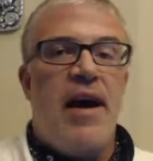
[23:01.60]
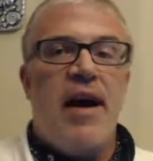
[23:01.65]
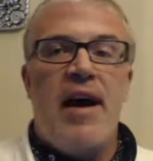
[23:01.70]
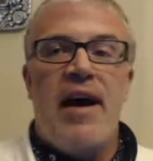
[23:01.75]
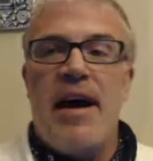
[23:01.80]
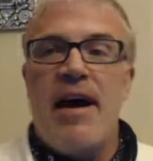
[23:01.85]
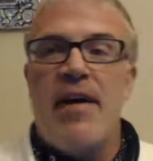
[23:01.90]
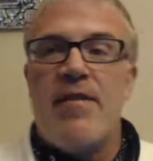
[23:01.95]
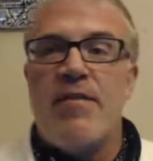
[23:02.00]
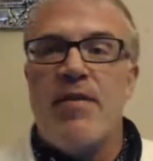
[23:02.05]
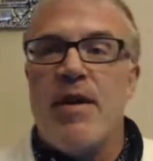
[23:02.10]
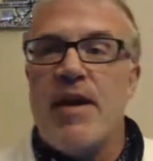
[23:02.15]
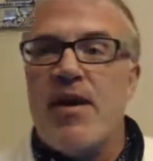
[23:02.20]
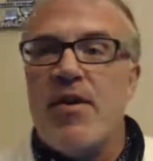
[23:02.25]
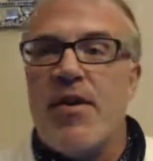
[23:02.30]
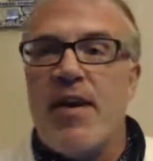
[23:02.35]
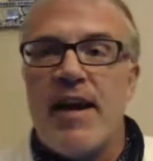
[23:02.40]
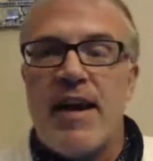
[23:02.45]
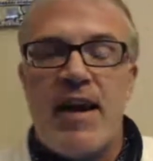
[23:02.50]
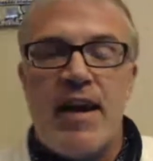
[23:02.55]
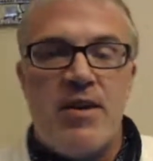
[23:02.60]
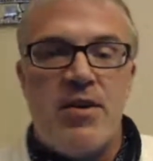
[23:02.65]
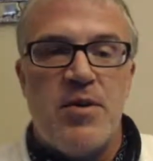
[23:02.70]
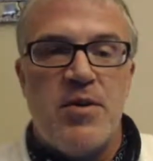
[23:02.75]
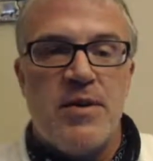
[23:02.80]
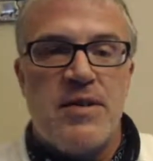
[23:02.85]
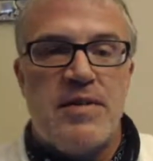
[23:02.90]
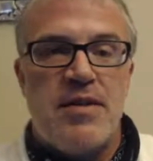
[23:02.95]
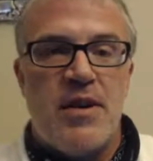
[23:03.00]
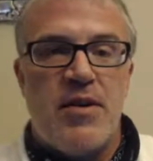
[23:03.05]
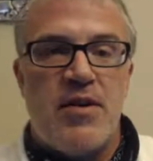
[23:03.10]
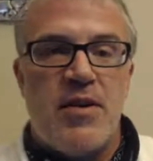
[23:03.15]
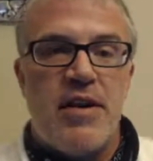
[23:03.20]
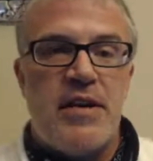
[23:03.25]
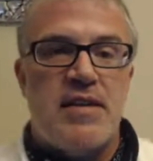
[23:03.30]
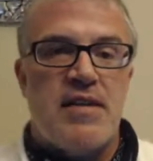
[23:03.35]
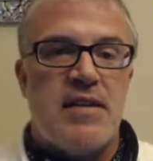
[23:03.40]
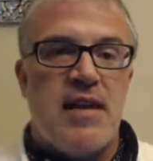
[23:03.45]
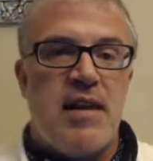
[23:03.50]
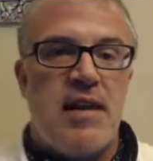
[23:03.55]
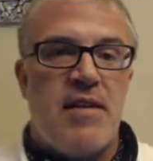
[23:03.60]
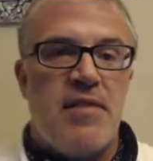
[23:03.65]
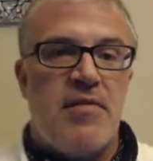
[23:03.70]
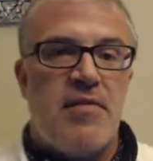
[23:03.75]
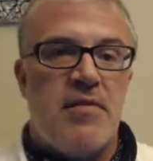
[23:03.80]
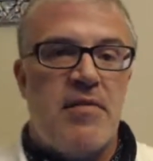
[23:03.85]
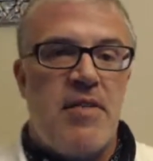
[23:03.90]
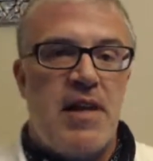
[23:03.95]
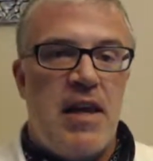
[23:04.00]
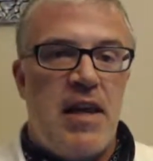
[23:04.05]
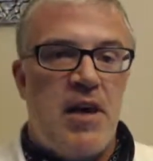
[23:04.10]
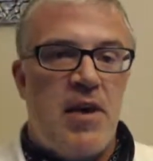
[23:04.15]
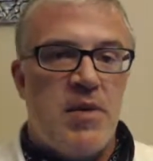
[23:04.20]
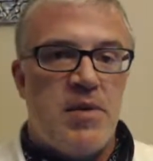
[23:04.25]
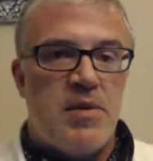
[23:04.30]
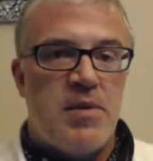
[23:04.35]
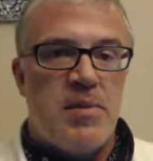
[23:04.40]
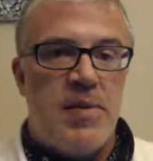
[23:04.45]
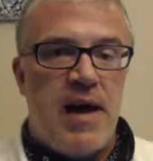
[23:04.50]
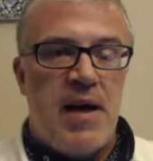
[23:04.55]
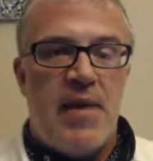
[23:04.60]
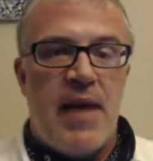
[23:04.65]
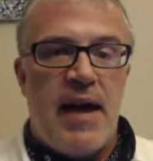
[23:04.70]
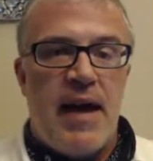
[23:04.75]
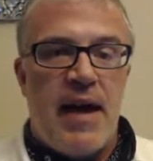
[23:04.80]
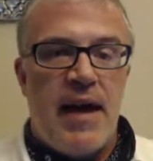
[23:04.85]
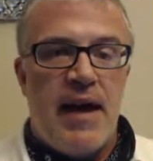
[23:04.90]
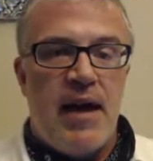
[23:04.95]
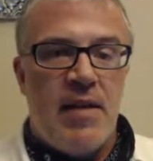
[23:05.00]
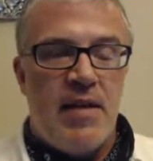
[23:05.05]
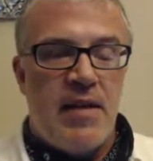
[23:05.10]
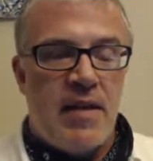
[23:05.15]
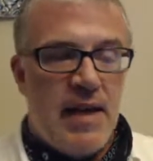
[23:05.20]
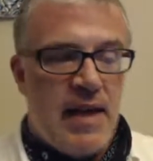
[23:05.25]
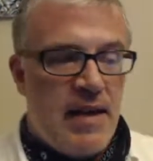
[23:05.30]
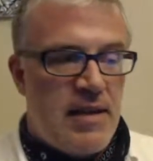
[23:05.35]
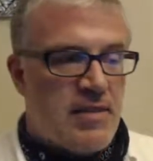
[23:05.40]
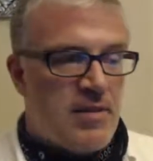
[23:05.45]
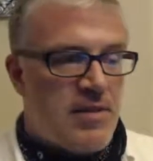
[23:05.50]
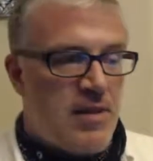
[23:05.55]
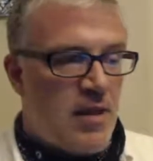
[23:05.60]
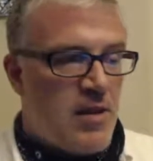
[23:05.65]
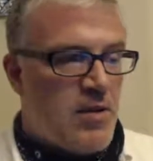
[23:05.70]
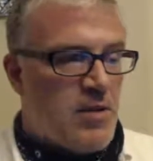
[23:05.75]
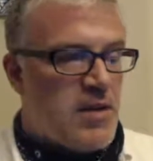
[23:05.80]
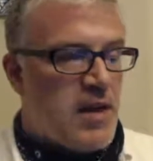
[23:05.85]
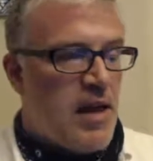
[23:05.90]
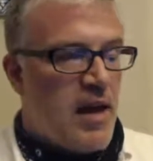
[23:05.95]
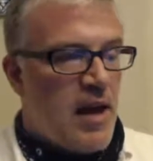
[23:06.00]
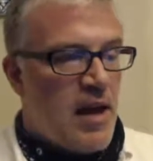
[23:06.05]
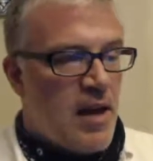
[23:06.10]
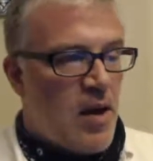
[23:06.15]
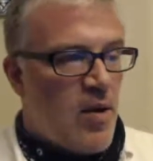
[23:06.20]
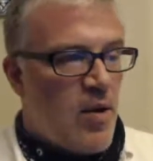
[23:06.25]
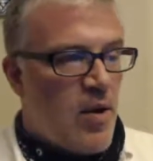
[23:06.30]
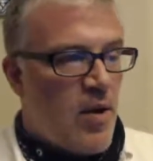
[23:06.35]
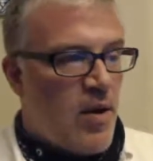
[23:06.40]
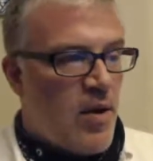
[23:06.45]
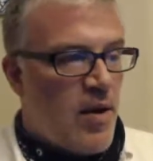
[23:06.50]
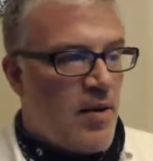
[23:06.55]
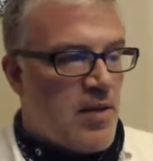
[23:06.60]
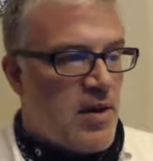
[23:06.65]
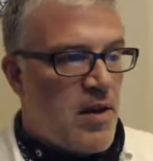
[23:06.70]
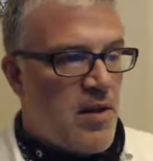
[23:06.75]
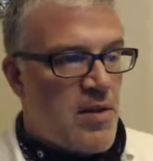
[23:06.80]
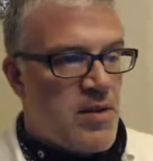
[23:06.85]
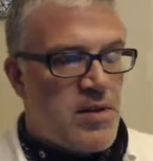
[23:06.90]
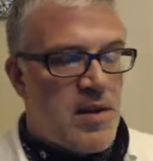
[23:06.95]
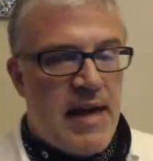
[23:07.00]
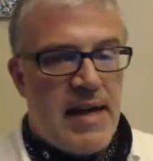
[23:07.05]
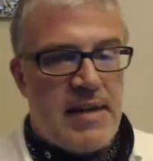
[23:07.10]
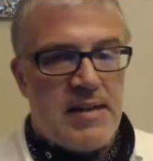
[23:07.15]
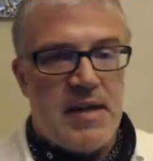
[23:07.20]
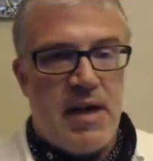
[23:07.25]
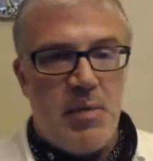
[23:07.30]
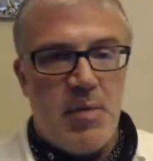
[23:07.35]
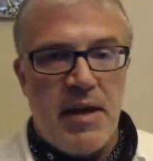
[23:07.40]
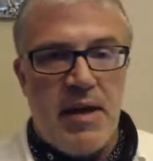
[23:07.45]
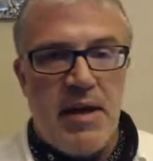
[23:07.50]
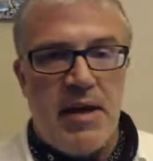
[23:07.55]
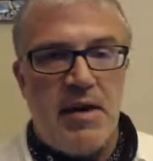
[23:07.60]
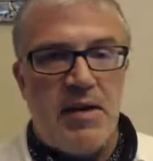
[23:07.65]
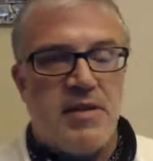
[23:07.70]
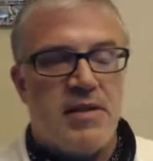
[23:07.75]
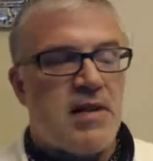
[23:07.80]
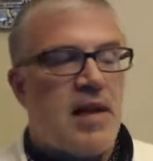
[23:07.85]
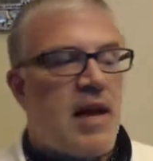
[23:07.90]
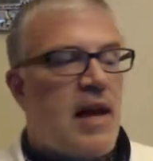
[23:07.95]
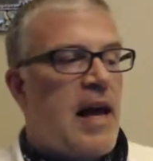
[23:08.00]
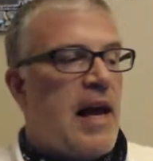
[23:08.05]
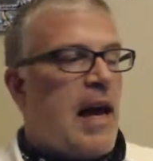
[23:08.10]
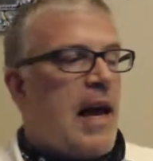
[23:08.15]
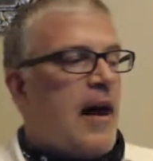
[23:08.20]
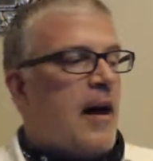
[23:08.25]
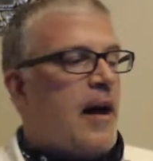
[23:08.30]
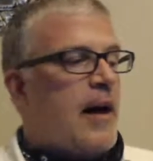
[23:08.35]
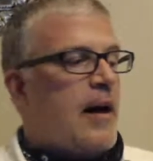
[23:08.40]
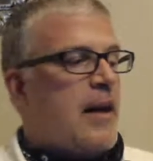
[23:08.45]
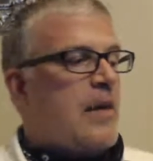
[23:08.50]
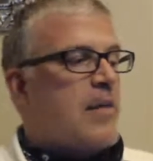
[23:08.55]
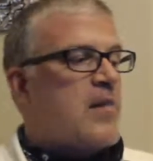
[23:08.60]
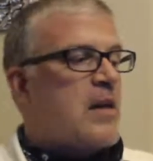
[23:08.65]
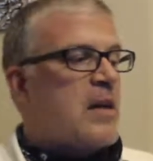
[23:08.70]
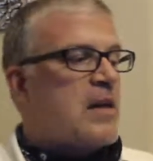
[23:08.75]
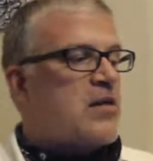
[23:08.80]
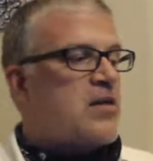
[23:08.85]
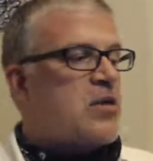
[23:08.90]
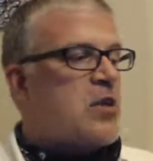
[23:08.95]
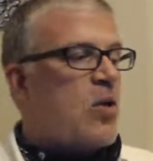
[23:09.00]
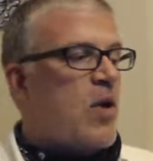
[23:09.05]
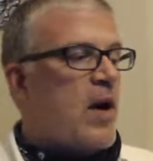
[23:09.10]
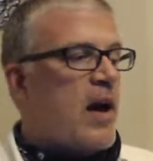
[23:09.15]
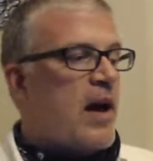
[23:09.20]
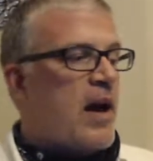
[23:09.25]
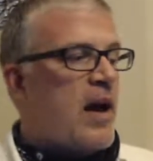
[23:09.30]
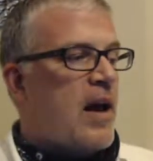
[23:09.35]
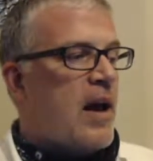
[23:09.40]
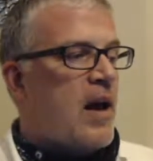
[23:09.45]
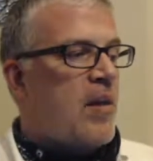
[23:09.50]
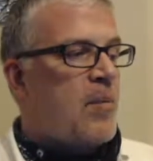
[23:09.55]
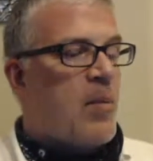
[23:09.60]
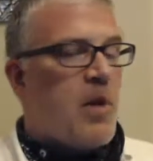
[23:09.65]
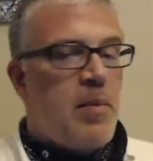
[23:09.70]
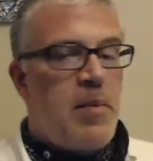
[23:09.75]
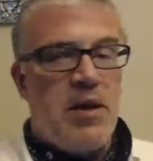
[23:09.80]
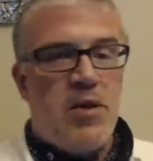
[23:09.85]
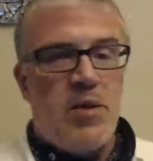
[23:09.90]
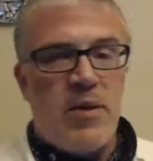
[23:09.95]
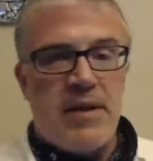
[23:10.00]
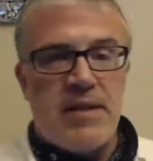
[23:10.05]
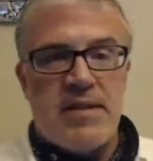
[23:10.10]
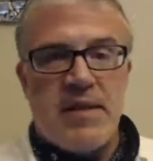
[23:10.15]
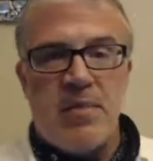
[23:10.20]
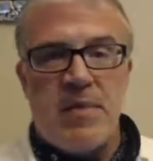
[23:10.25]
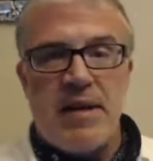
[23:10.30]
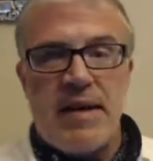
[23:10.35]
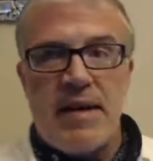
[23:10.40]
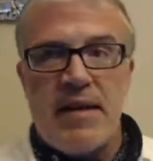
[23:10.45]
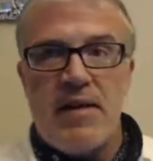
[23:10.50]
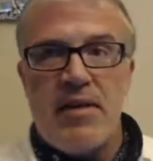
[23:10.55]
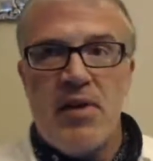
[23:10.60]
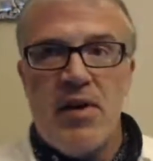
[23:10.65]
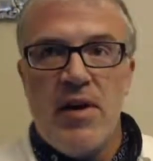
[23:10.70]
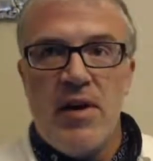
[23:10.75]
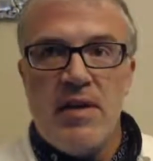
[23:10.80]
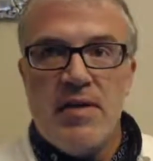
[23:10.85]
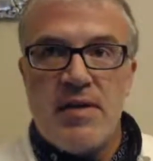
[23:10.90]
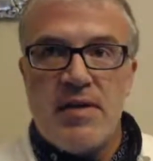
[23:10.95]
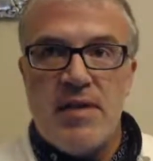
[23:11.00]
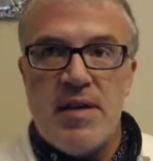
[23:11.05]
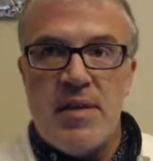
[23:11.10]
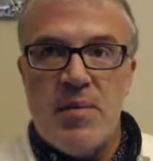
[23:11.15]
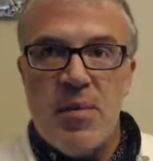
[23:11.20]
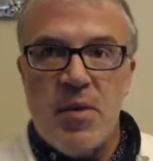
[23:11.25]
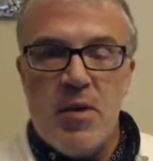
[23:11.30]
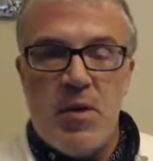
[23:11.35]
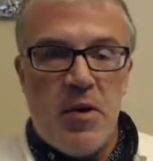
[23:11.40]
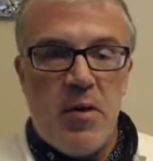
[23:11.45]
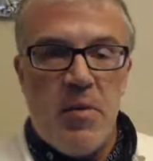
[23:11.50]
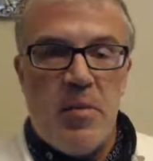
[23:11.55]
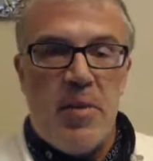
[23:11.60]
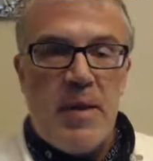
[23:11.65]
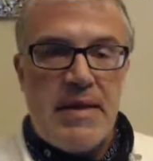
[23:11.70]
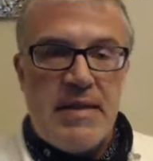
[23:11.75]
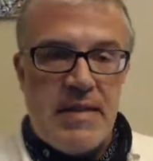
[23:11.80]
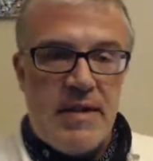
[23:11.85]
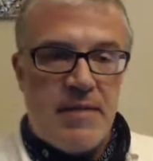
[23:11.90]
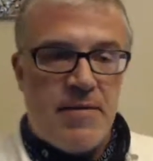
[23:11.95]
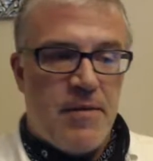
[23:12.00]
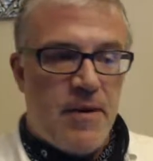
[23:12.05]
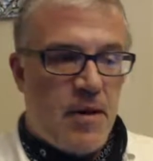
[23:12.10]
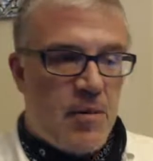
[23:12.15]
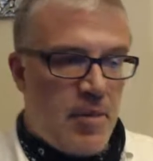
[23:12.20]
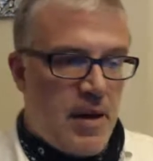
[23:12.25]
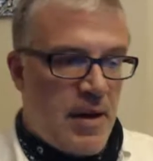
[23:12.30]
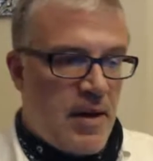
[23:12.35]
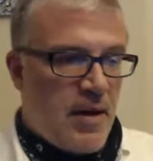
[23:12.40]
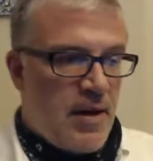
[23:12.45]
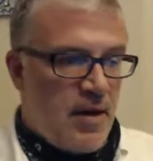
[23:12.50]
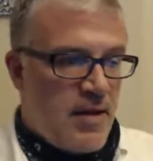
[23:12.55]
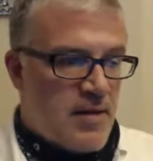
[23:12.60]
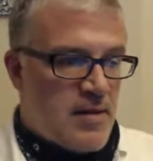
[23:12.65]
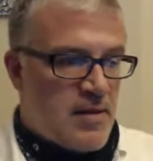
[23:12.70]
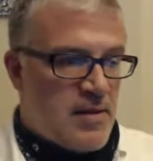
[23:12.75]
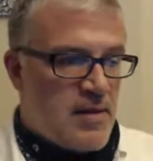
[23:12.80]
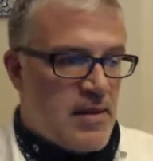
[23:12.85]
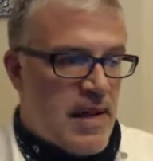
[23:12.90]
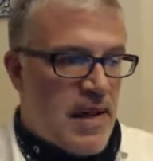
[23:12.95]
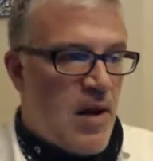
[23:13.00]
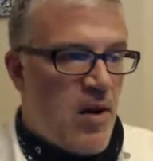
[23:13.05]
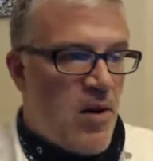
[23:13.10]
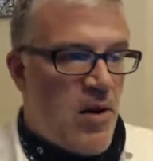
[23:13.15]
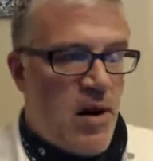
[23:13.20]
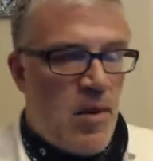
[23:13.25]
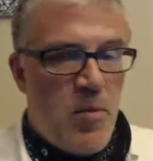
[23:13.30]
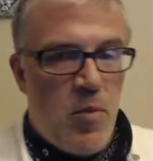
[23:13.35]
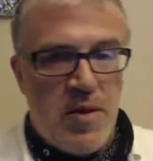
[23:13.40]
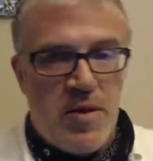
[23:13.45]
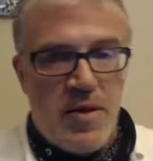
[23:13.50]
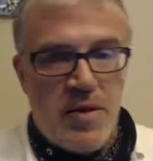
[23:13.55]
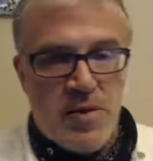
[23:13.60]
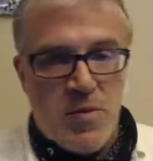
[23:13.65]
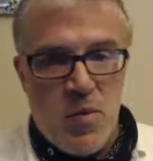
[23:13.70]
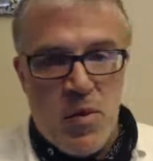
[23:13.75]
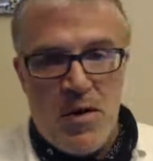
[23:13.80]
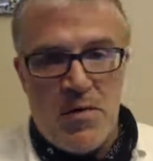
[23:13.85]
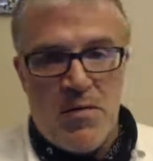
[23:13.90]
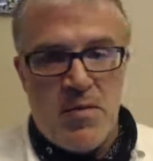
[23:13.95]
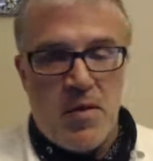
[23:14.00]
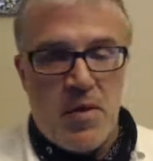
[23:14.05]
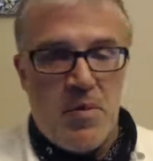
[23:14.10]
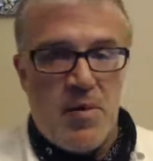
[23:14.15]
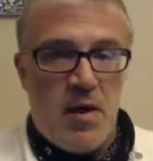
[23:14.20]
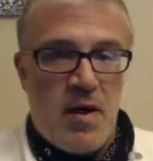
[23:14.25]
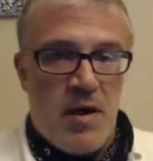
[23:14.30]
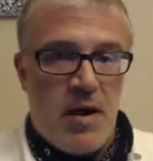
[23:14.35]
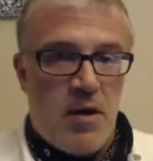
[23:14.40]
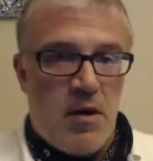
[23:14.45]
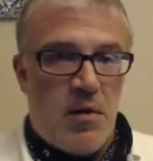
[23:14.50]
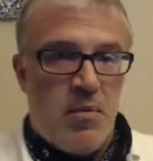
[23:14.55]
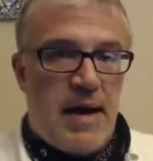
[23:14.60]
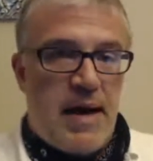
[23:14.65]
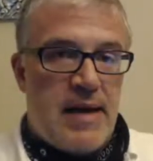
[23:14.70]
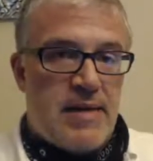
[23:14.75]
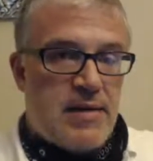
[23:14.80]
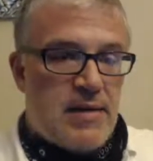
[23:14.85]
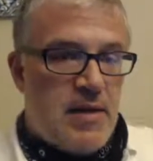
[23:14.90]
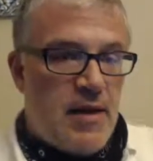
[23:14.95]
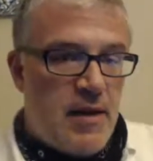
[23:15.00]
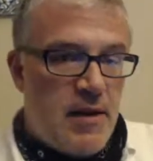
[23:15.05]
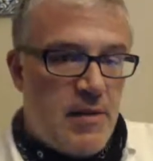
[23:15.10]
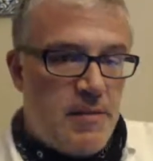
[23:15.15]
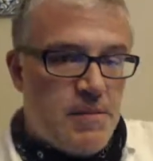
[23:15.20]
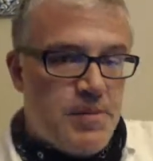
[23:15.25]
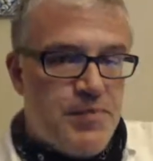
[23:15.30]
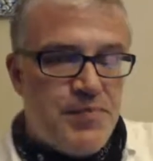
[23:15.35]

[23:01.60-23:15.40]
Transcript: Every year I kind of do a series of videos about the high holidays. I've done those, I've done those the last couple of years. So I'm going to be doing something similar but different because now I'm with this wonderful community here in Pasadena.